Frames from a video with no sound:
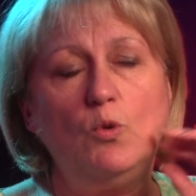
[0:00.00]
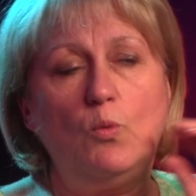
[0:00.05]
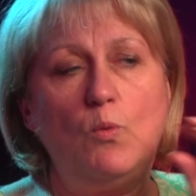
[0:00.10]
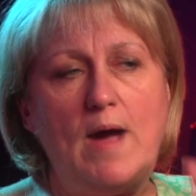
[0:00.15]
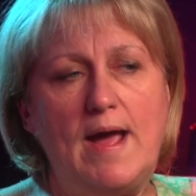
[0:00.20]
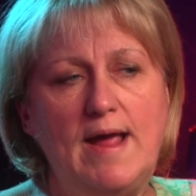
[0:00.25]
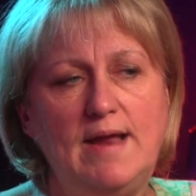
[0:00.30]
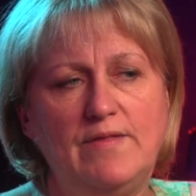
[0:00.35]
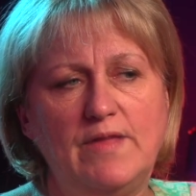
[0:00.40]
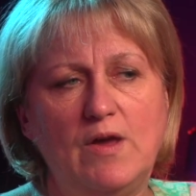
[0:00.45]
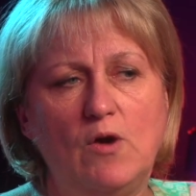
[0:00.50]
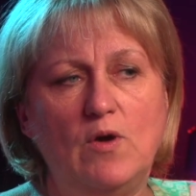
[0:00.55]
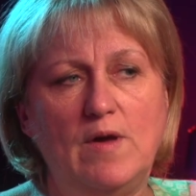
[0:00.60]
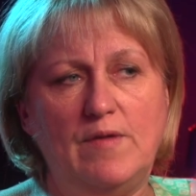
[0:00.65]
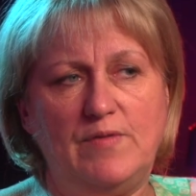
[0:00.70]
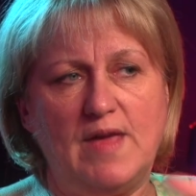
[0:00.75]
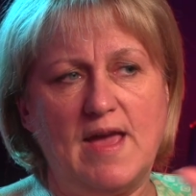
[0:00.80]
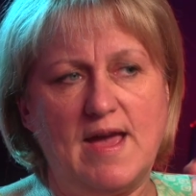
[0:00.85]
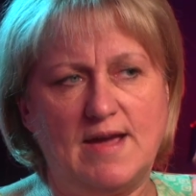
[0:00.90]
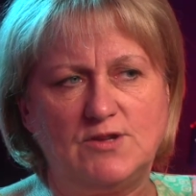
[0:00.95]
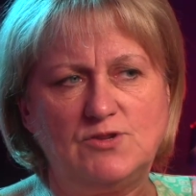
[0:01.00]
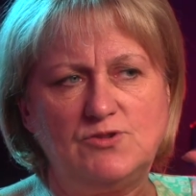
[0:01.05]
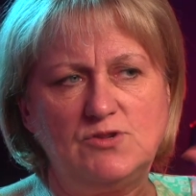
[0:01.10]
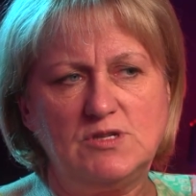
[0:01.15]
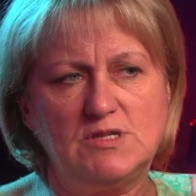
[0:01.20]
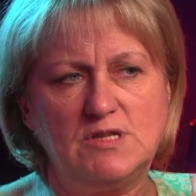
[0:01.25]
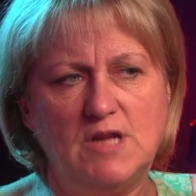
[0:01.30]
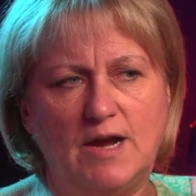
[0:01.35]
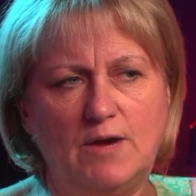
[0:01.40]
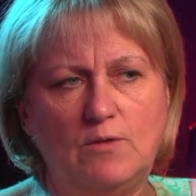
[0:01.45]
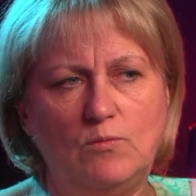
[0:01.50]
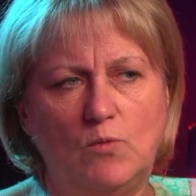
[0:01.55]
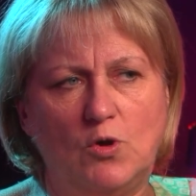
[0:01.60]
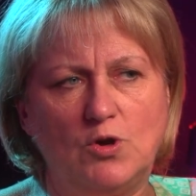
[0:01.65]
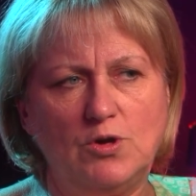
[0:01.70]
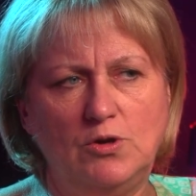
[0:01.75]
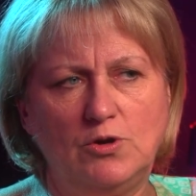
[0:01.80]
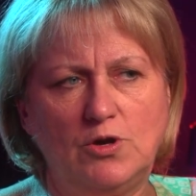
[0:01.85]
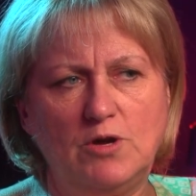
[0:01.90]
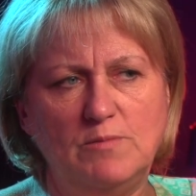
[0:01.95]
way that the extras
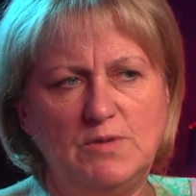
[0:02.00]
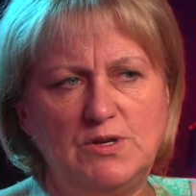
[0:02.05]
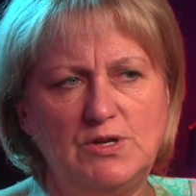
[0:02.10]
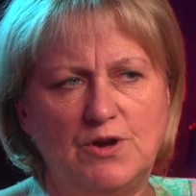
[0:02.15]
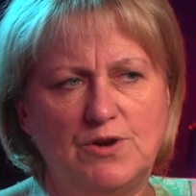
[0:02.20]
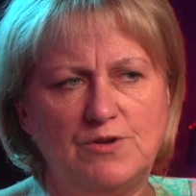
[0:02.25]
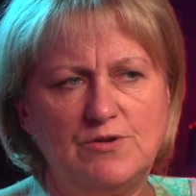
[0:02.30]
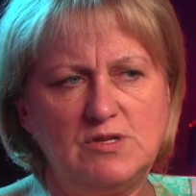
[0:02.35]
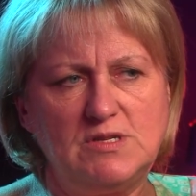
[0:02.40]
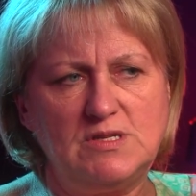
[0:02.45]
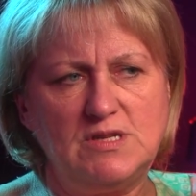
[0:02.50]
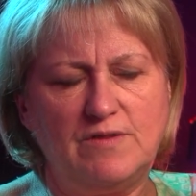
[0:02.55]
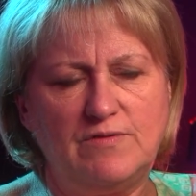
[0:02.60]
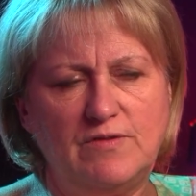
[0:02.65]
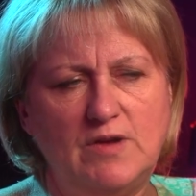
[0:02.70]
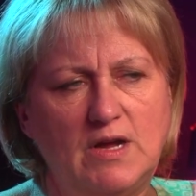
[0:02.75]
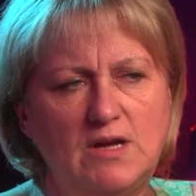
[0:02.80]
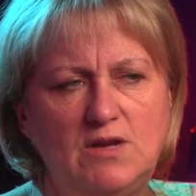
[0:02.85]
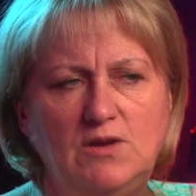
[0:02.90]
look at Madonna and stuff,